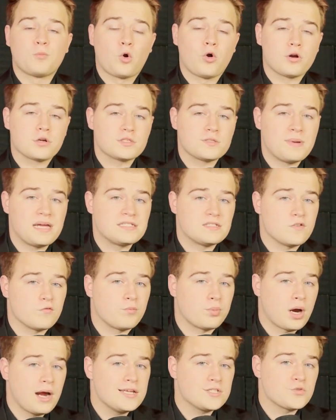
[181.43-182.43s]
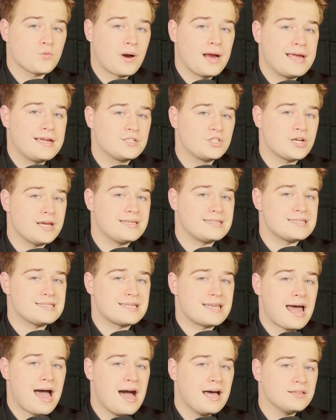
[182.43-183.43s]
these more expensive price range, it's
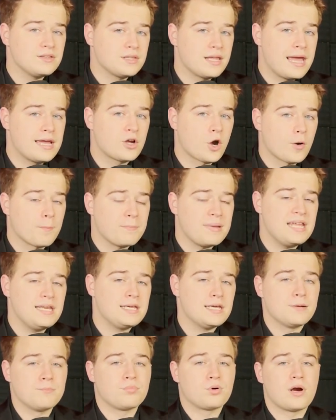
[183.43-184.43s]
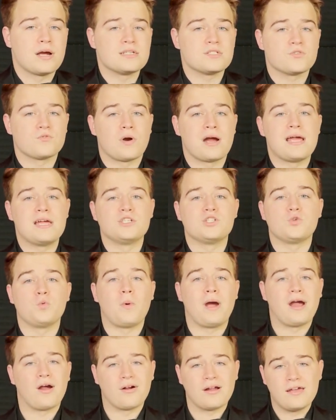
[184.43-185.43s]
not like our median price range
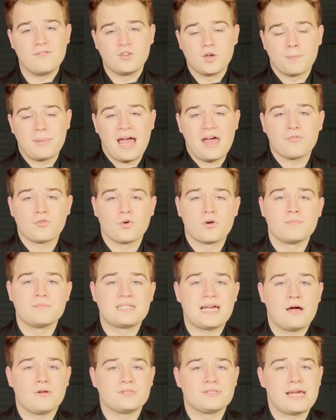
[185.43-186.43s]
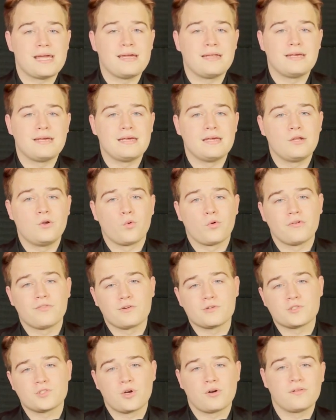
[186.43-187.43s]
where if your bathroom's outdated or
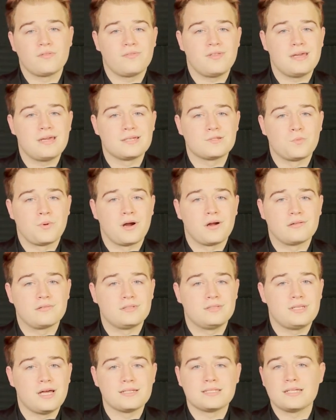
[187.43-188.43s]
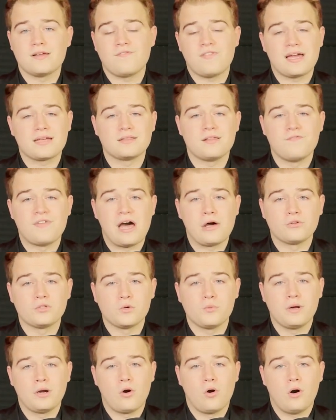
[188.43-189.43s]
there's certain things where it doesn't affect the
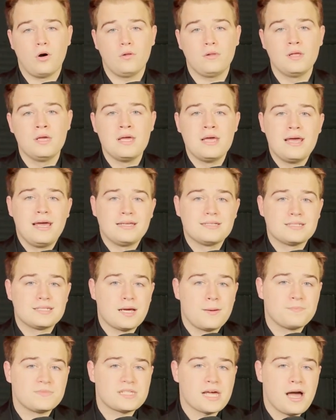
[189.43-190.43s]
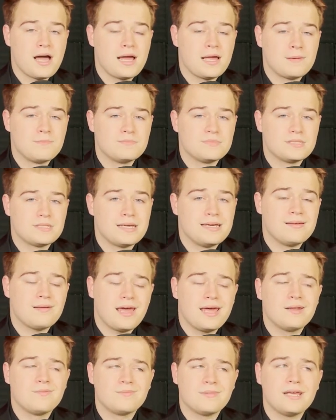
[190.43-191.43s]
value at all. Sometimes,
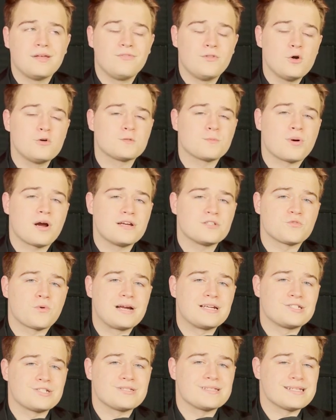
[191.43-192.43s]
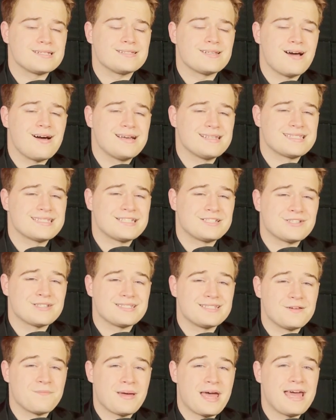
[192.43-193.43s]
and in those price ranges it does, it
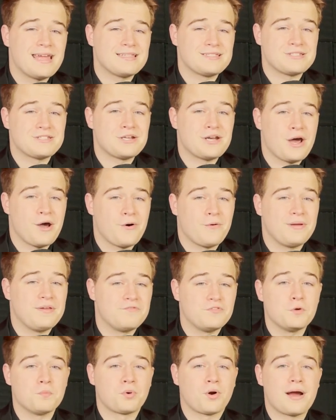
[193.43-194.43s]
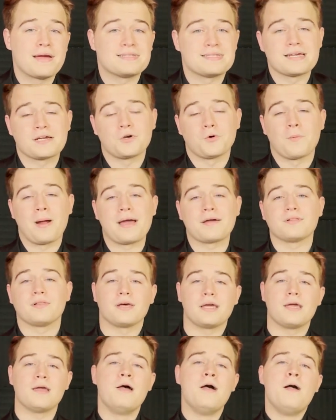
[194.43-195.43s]
just depends, if you price it
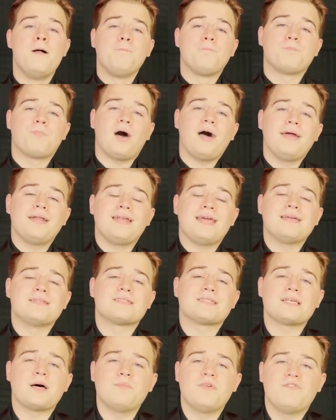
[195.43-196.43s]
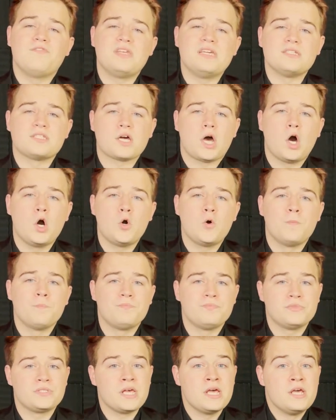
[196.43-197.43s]
correctly. But in some of these
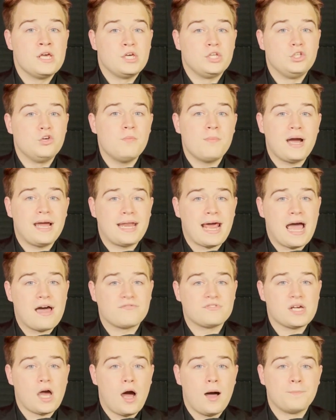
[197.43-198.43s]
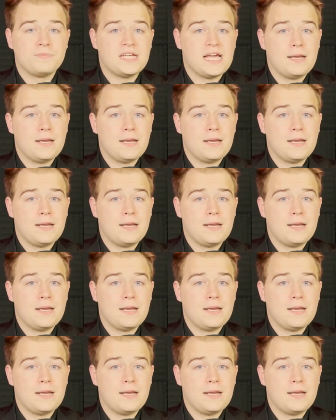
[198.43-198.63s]
homes, you might have to